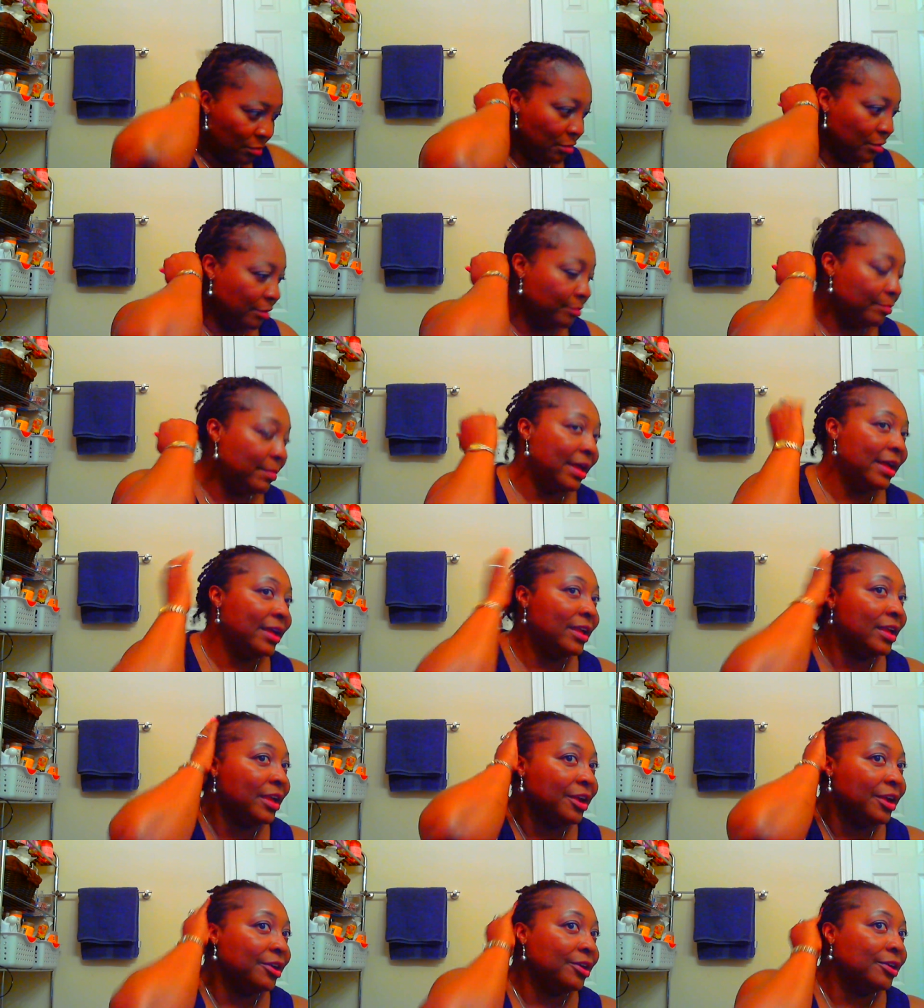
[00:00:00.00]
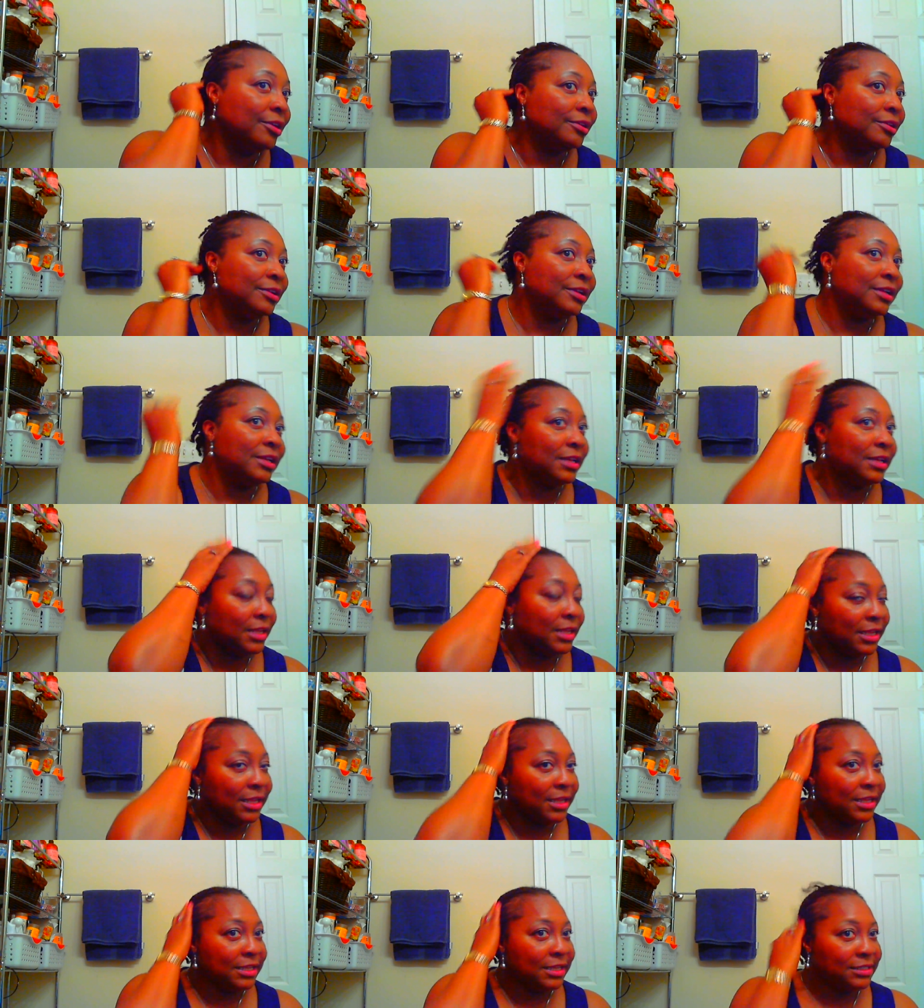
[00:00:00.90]
My hair
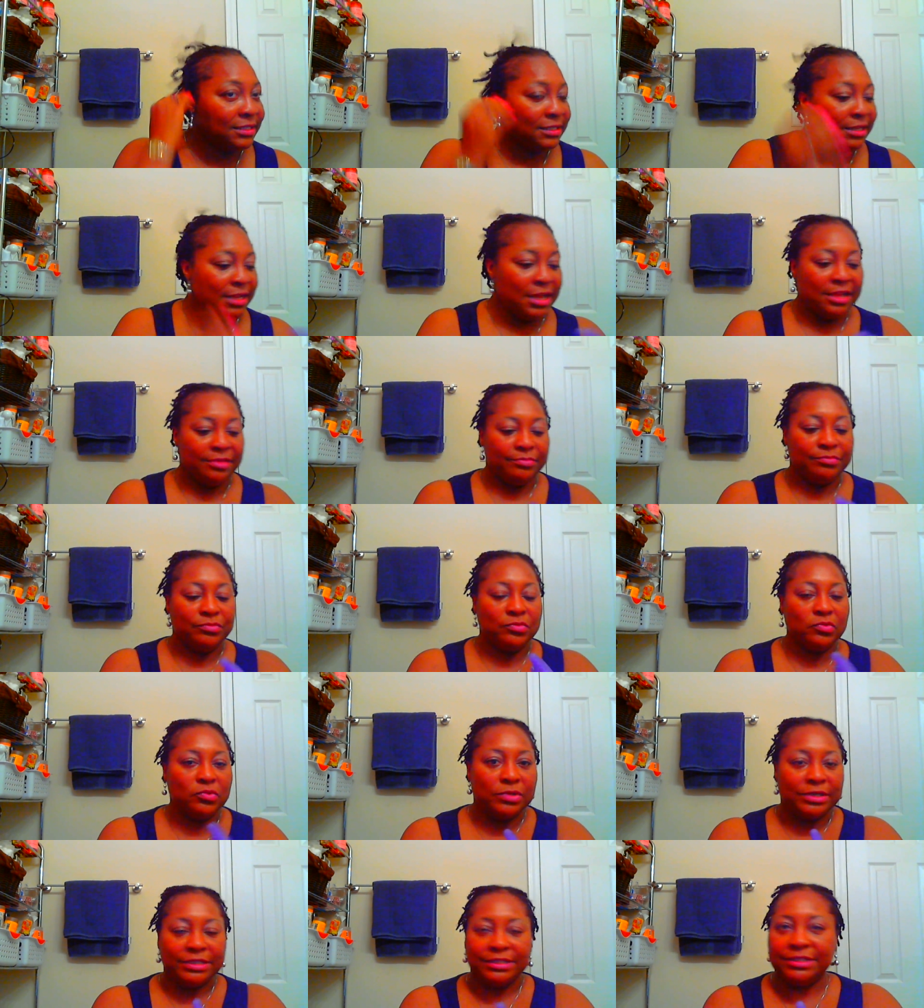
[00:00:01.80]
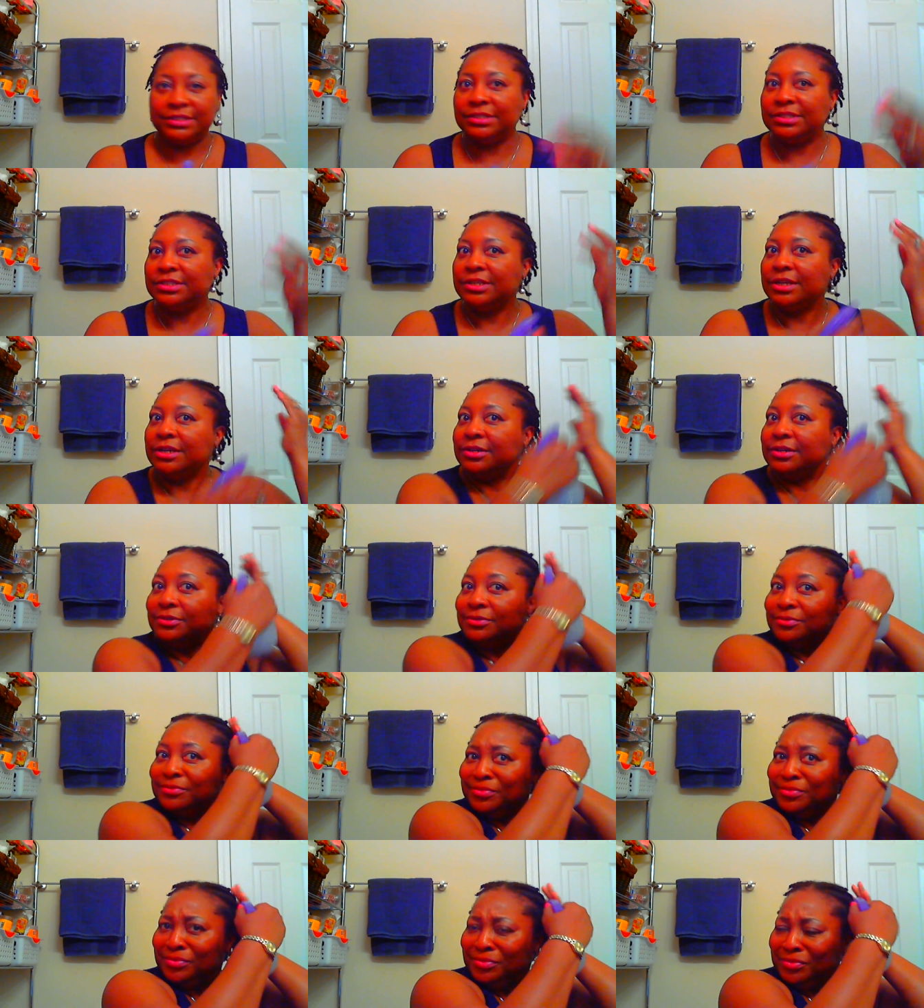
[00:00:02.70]
is not moist, so,
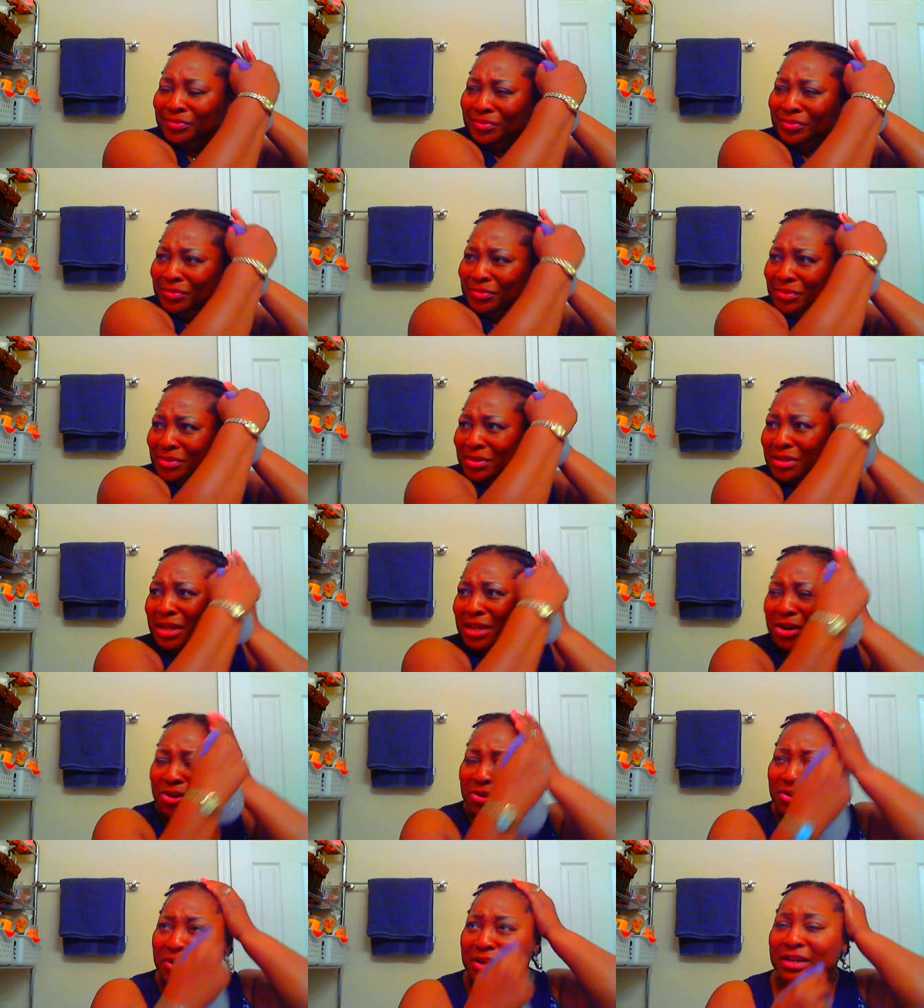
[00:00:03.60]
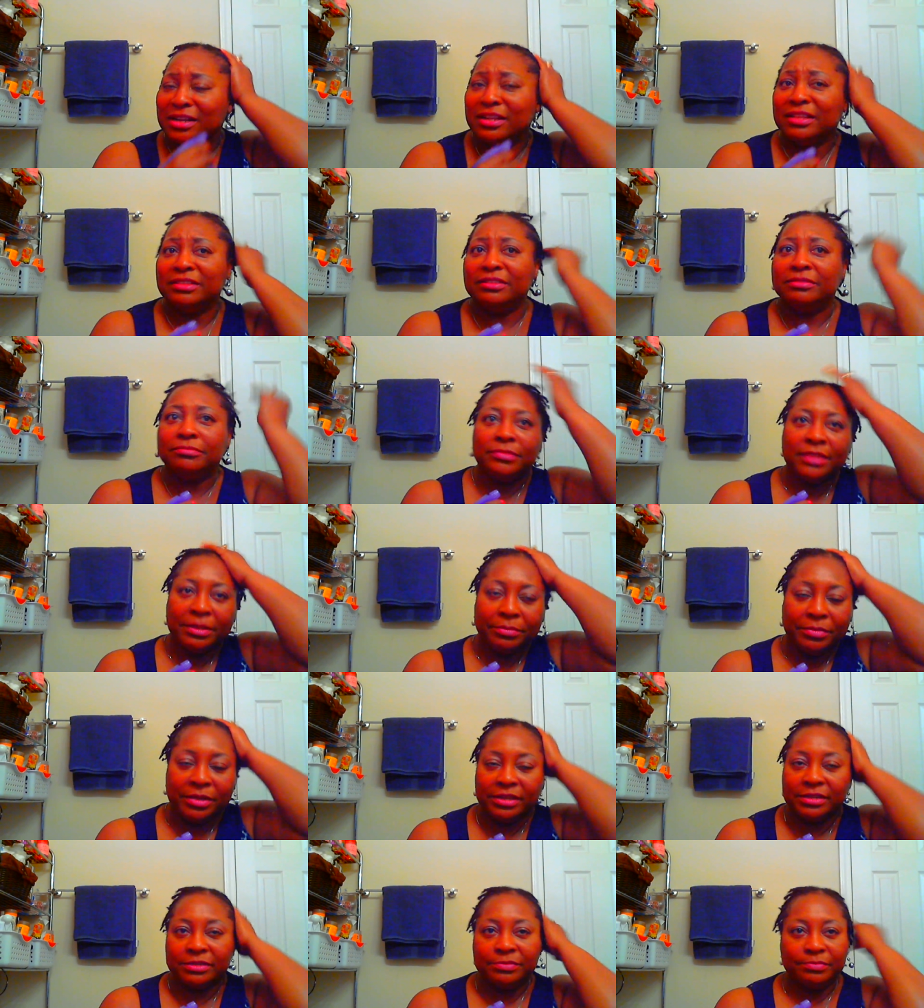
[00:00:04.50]
or let
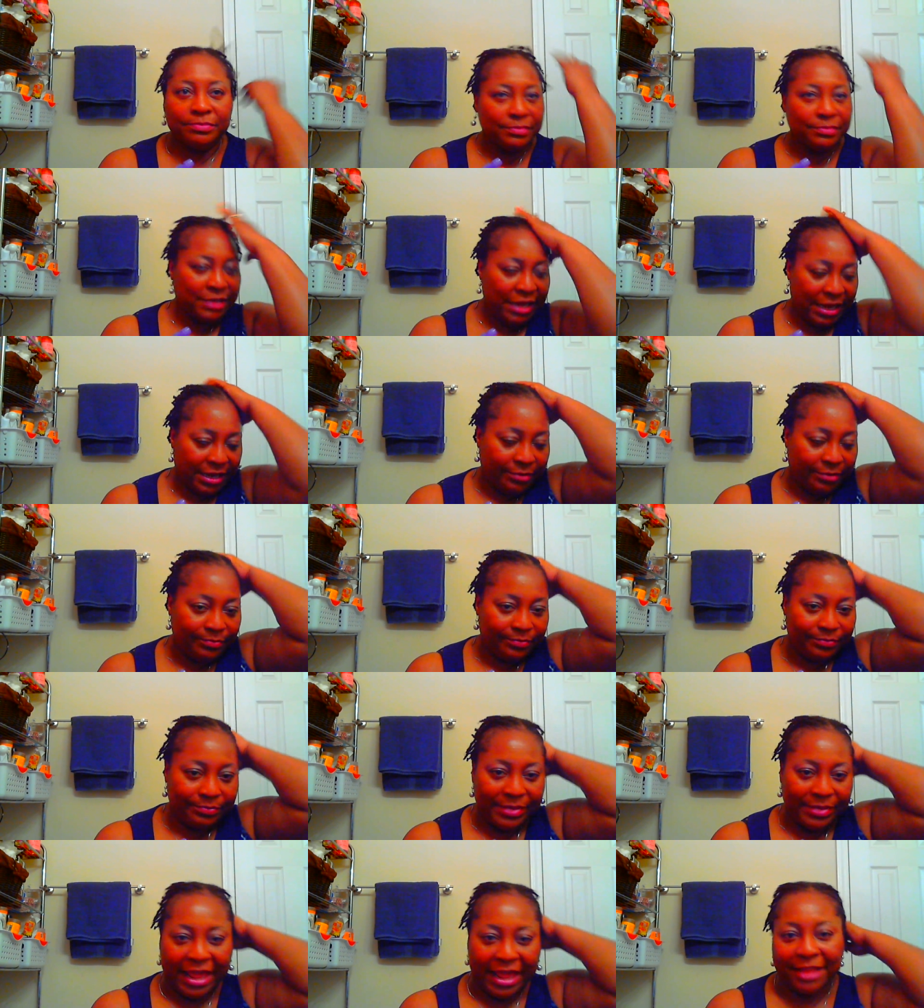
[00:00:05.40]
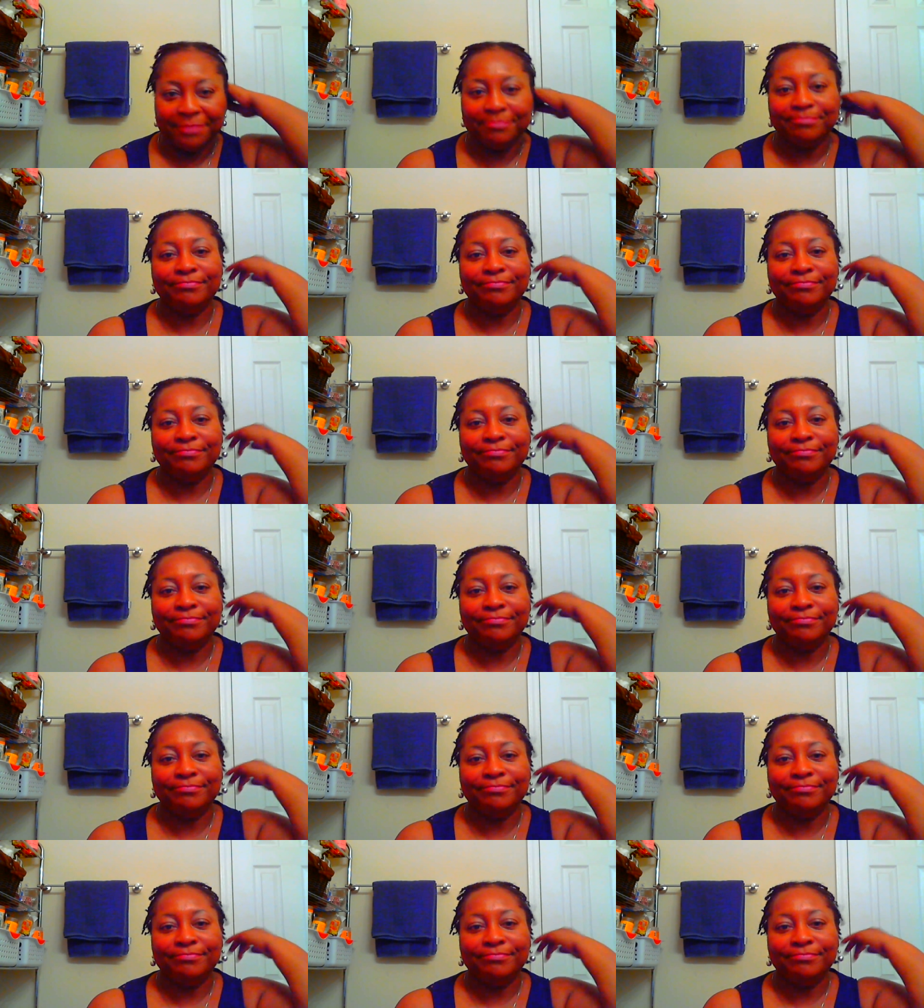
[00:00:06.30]
me take it back.